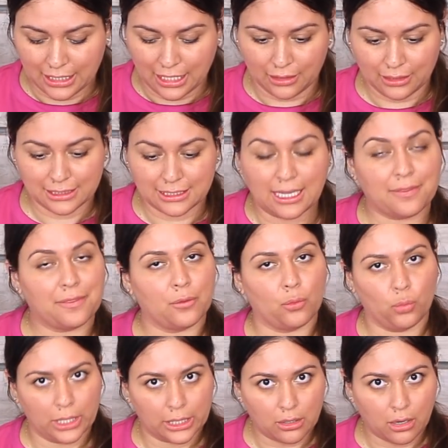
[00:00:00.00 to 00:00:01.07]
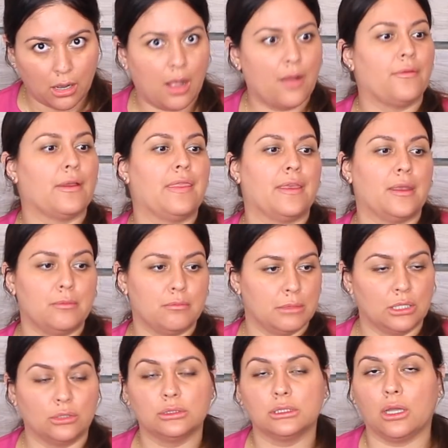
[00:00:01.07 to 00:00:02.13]
Now let's cut the wick off and then
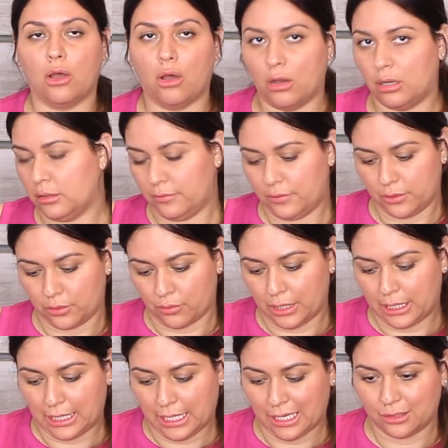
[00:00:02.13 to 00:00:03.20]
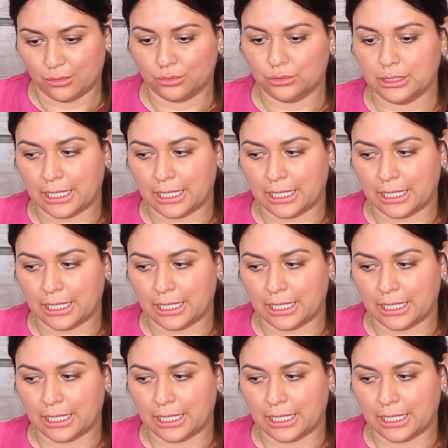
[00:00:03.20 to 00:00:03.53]
melt all of the green candle